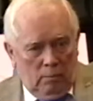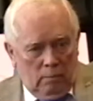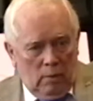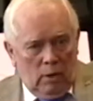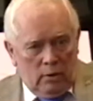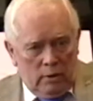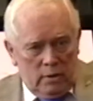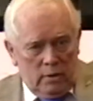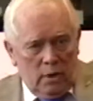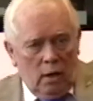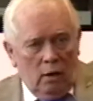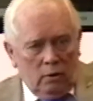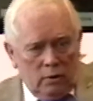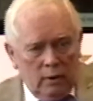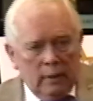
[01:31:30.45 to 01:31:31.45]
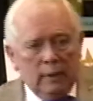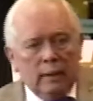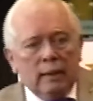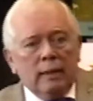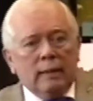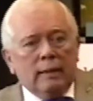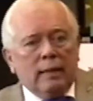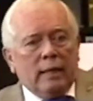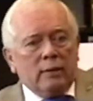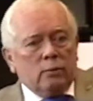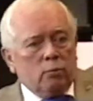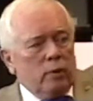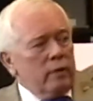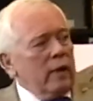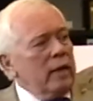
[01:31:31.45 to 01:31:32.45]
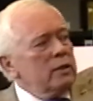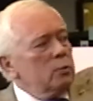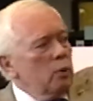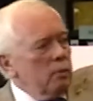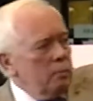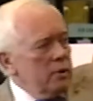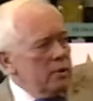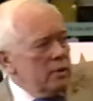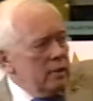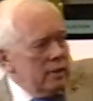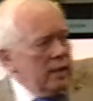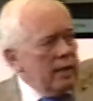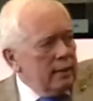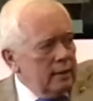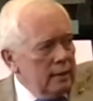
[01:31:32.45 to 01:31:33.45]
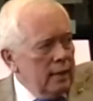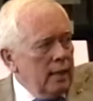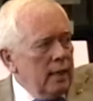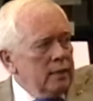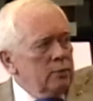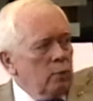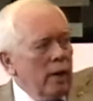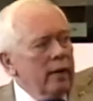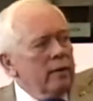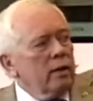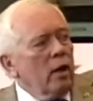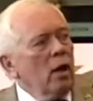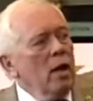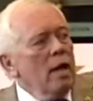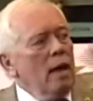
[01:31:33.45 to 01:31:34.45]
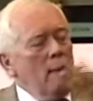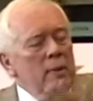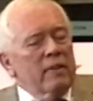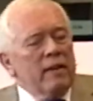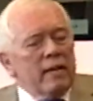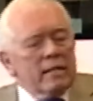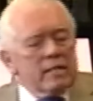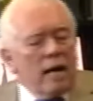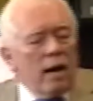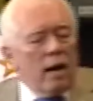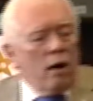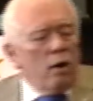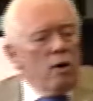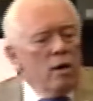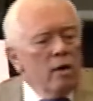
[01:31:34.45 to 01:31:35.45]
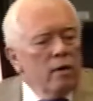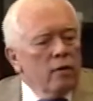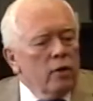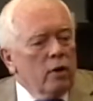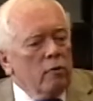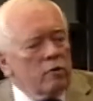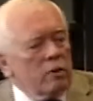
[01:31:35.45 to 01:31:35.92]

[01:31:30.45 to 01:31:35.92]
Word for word: mold and salt. That's, that's what puts the death to us, right? Though I mean, the entire you know